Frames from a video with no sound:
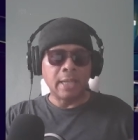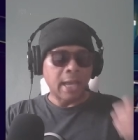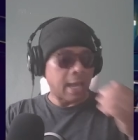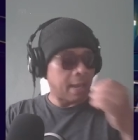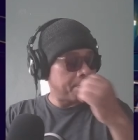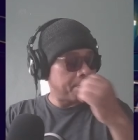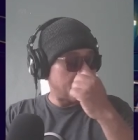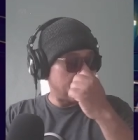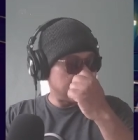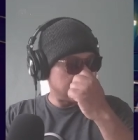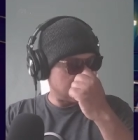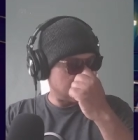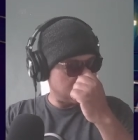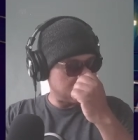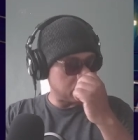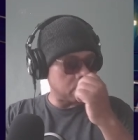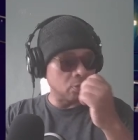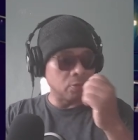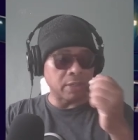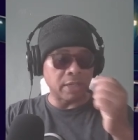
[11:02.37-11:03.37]
I'm, I'm sure
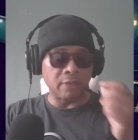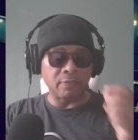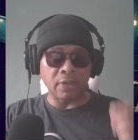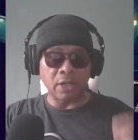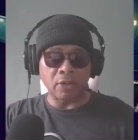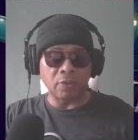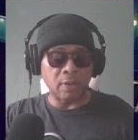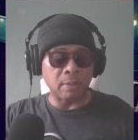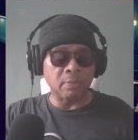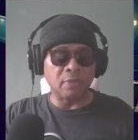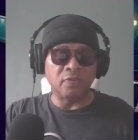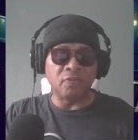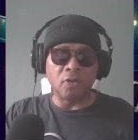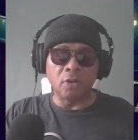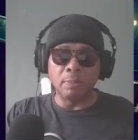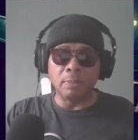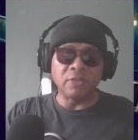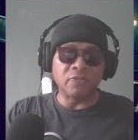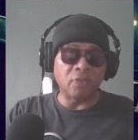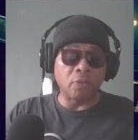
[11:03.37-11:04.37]
she gonna give a great
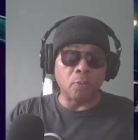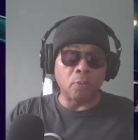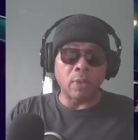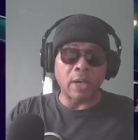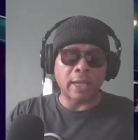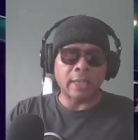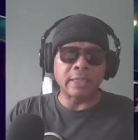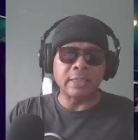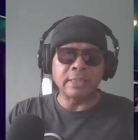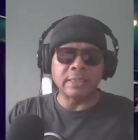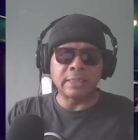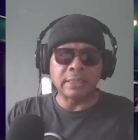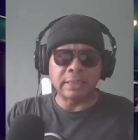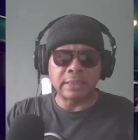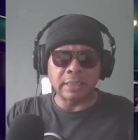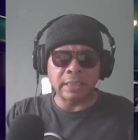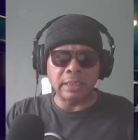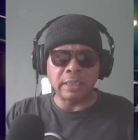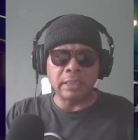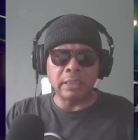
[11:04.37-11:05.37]
performance from what I can
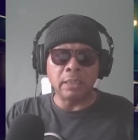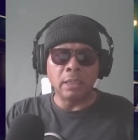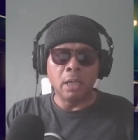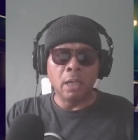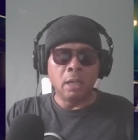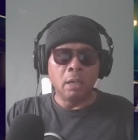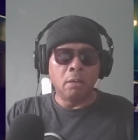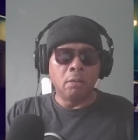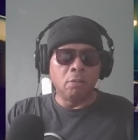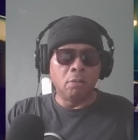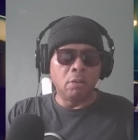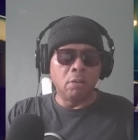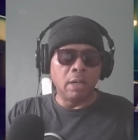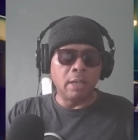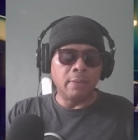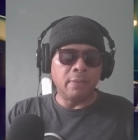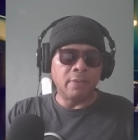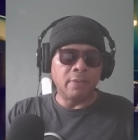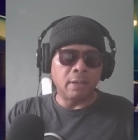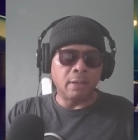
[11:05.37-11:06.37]
see
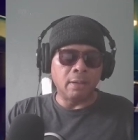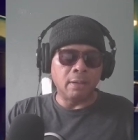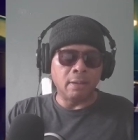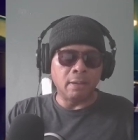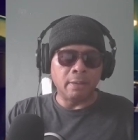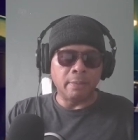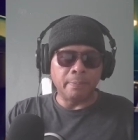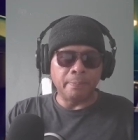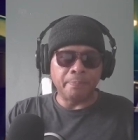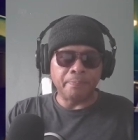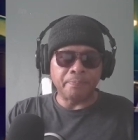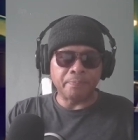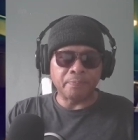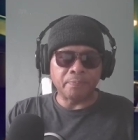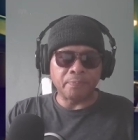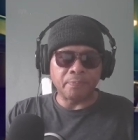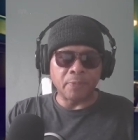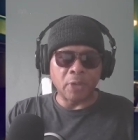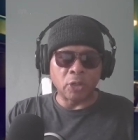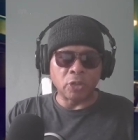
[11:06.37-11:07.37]
on the um,
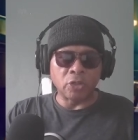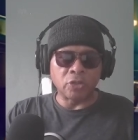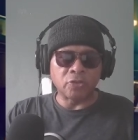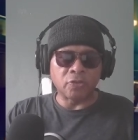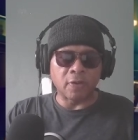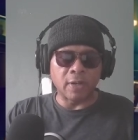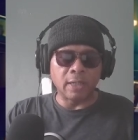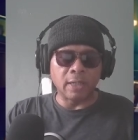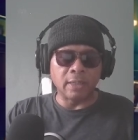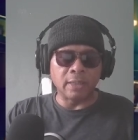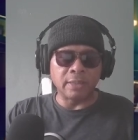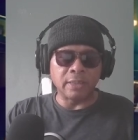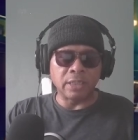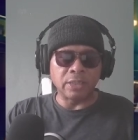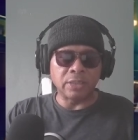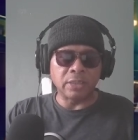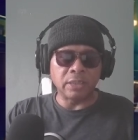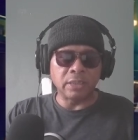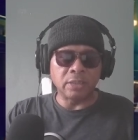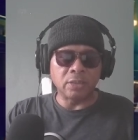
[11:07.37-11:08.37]
on the trailer that
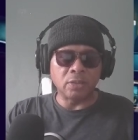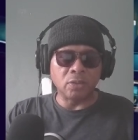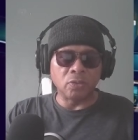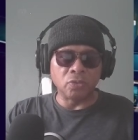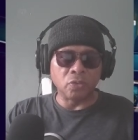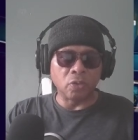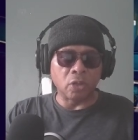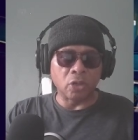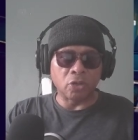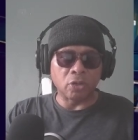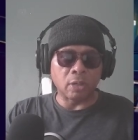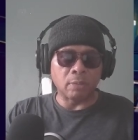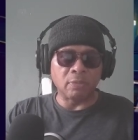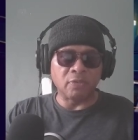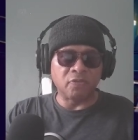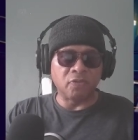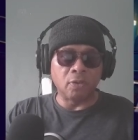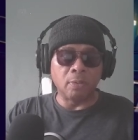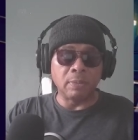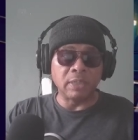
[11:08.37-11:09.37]
she gonna do a great
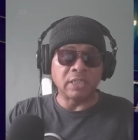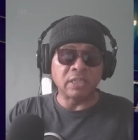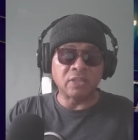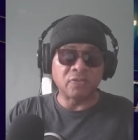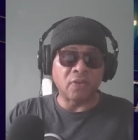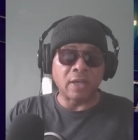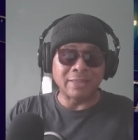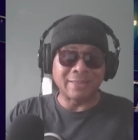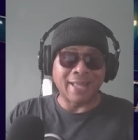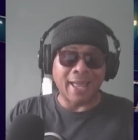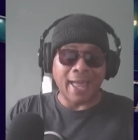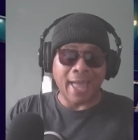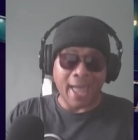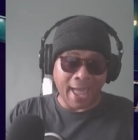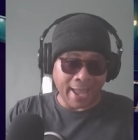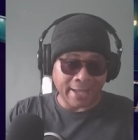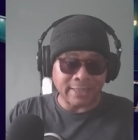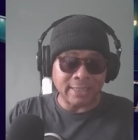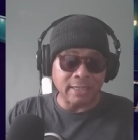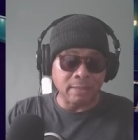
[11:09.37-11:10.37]
performance as far as the
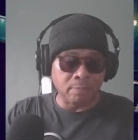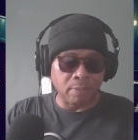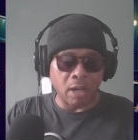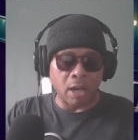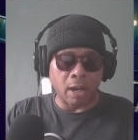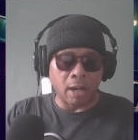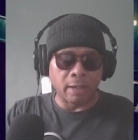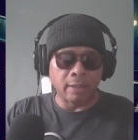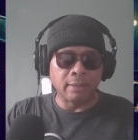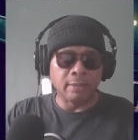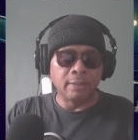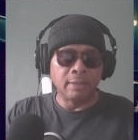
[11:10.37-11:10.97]
acting part,